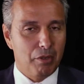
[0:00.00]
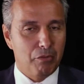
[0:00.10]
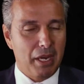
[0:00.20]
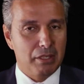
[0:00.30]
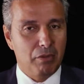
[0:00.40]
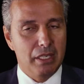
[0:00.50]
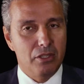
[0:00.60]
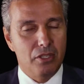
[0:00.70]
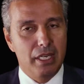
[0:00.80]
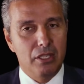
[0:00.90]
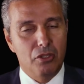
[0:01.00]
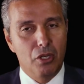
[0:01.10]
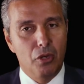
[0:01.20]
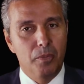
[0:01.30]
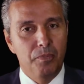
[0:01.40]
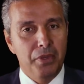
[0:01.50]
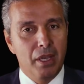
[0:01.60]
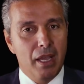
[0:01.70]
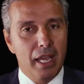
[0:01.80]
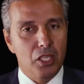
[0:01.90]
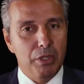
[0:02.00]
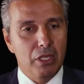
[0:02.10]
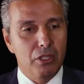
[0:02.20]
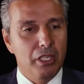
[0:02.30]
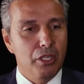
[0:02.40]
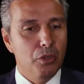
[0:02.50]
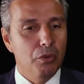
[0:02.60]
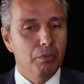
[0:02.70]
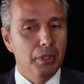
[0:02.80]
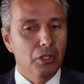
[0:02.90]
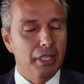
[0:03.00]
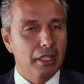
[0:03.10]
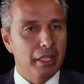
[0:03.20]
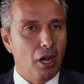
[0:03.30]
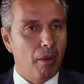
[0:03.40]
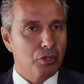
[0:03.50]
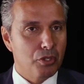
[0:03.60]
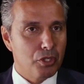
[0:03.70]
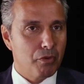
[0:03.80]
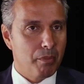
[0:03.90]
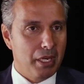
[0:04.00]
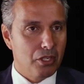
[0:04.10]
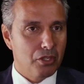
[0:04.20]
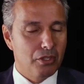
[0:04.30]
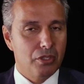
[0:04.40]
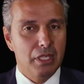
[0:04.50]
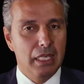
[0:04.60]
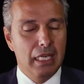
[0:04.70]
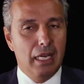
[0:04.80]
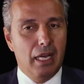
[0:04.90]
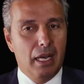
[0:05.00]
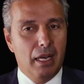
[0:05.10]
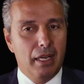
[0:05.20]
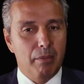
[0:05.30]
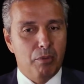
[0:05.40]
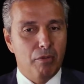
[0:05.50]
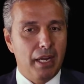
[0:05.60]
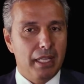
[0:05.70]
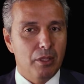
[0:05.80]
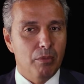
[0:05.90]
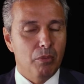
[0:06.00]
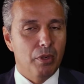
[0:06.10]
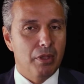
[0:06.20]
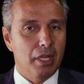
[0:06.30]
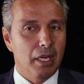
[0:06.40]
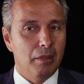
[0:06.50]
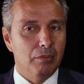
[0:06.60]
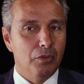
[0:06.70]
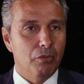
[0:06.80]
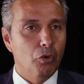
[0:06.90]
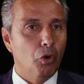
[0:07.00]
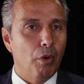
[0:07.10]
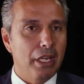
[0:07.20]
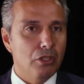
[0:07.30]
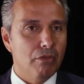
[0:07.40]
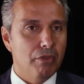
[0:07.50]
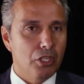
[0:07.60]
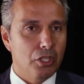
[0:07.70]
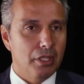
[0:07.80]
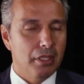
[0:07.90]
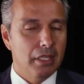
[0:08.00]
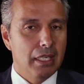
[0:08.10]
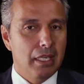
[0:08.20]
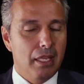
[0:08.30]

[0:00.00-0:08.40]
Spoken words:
Refractive lens. And so as we continue building the options for patients and providing them with the full range of vision,